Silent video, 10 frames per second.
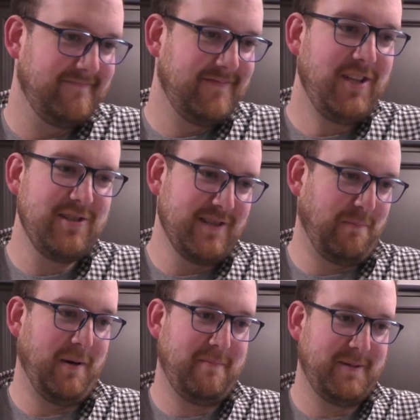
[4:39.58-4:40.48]
Did you just
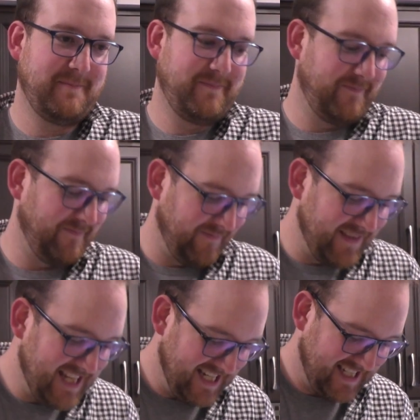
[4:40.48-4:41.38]
burp?
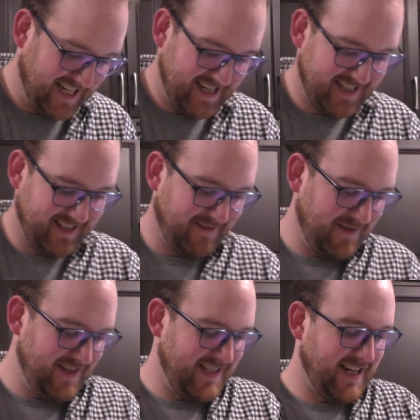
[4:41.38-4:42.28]
Disgusting. What
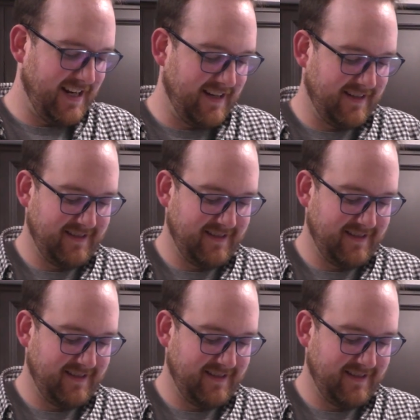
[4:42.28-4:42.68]
do you say?